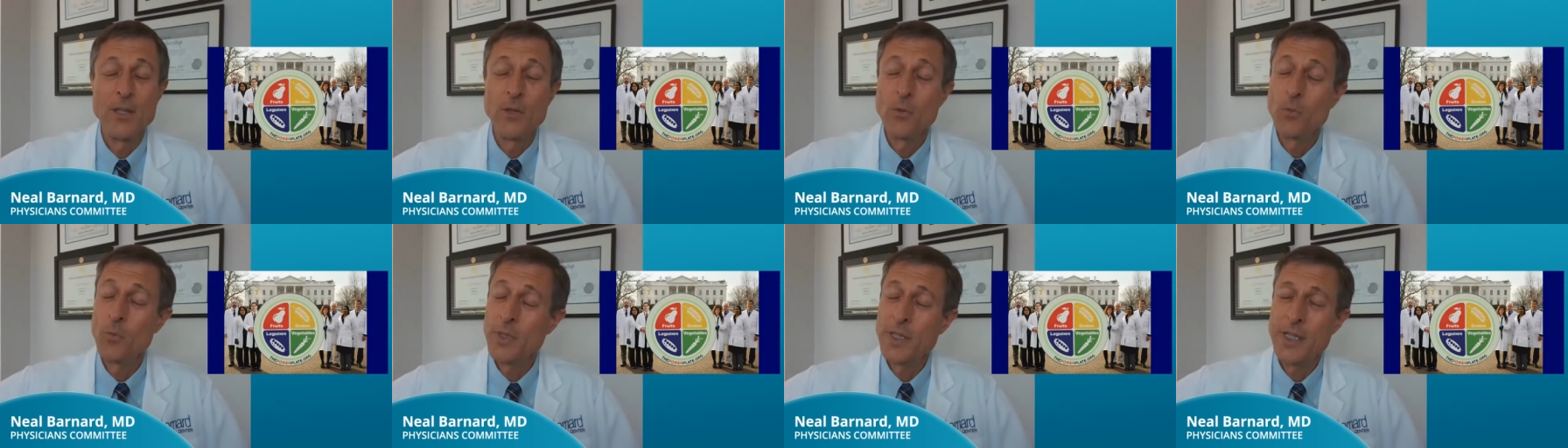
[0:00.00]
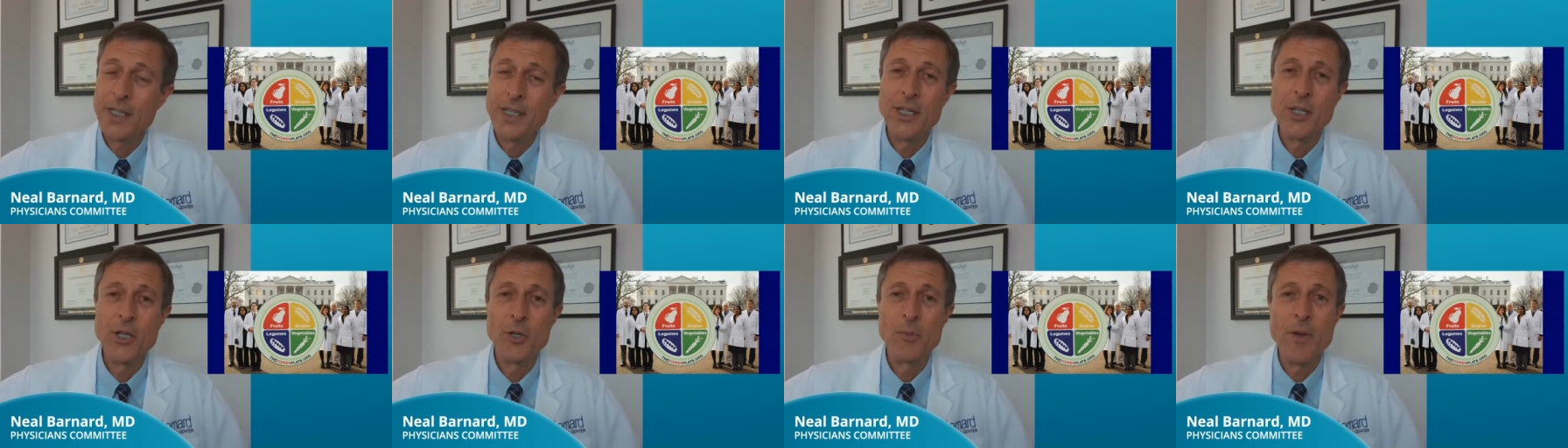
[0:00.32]
We
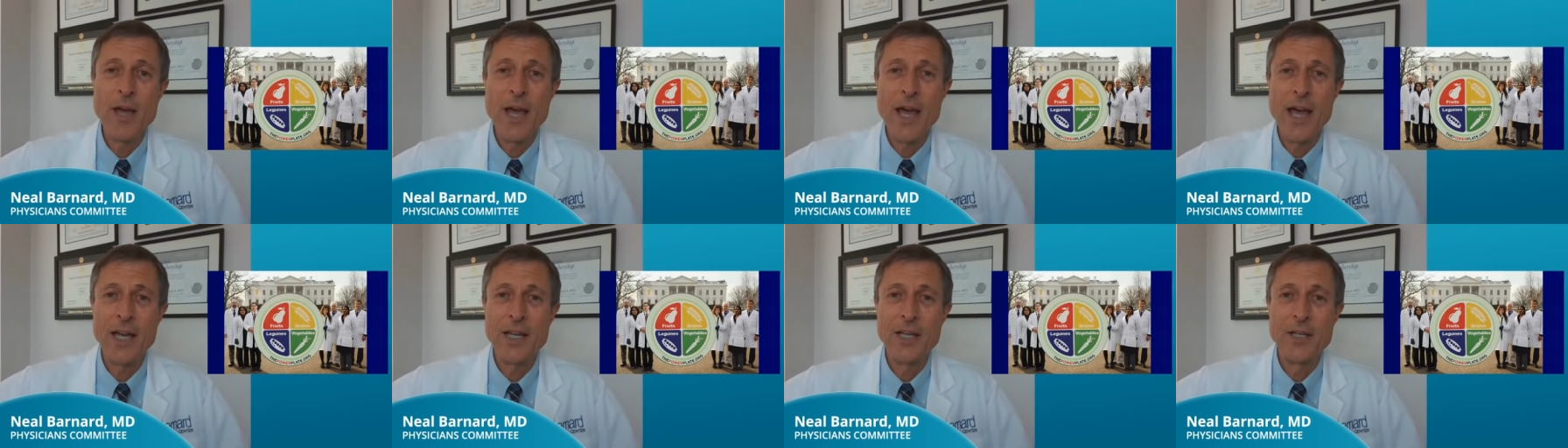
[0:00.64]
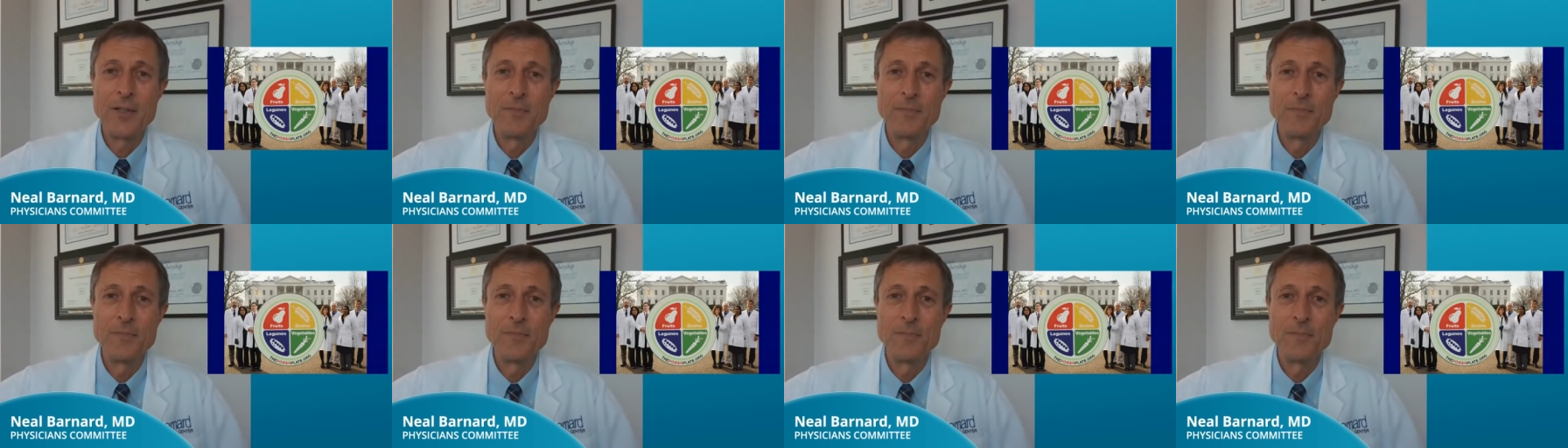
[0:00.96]
didn't hear back.
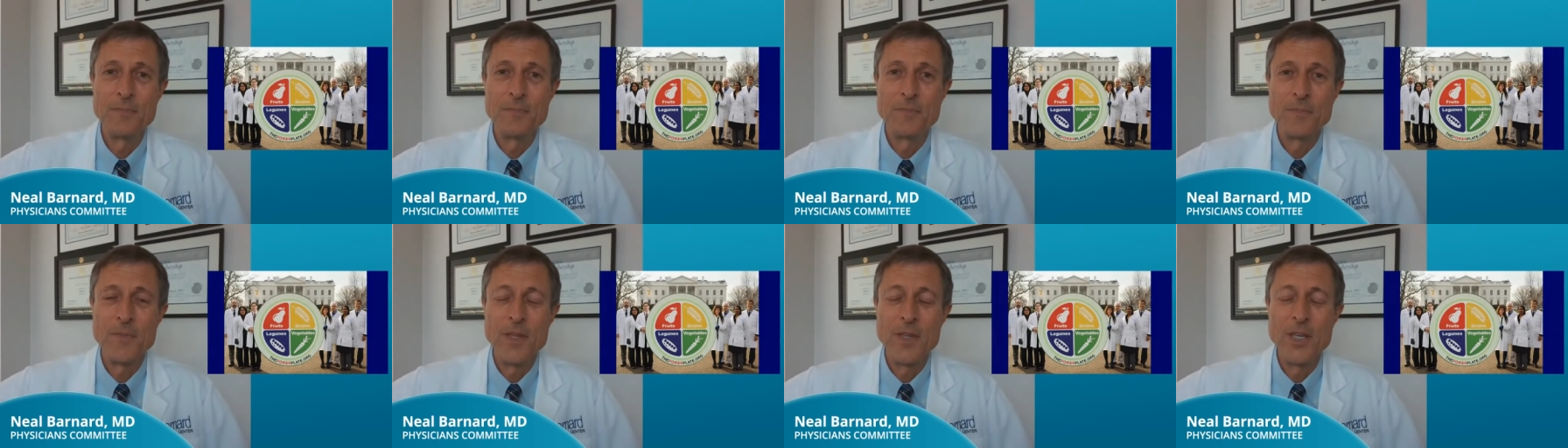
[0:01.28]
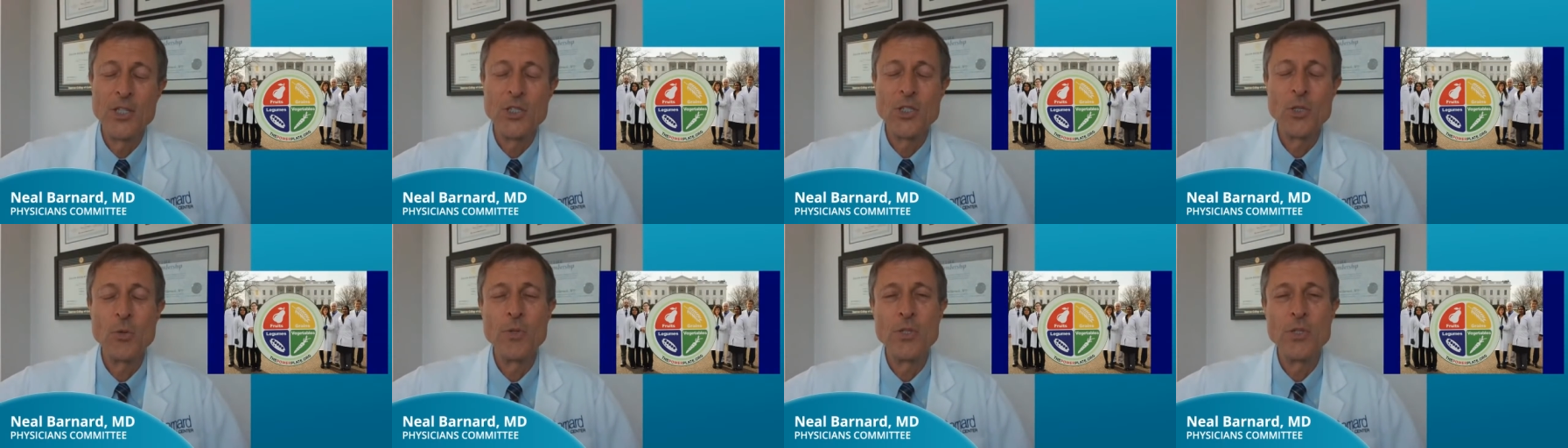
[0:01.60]

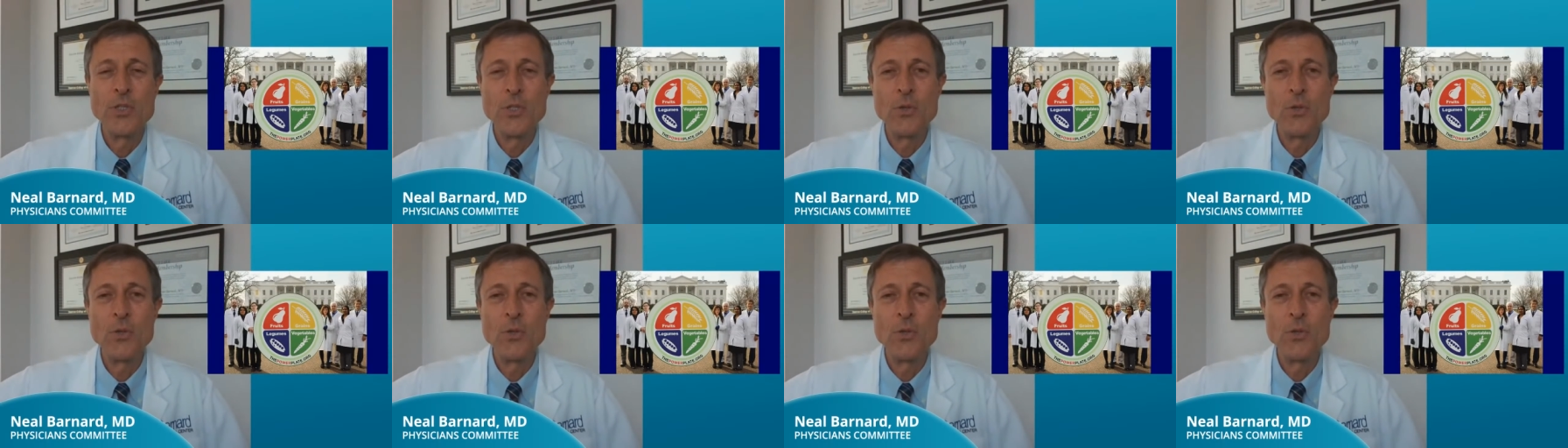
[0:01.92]
So in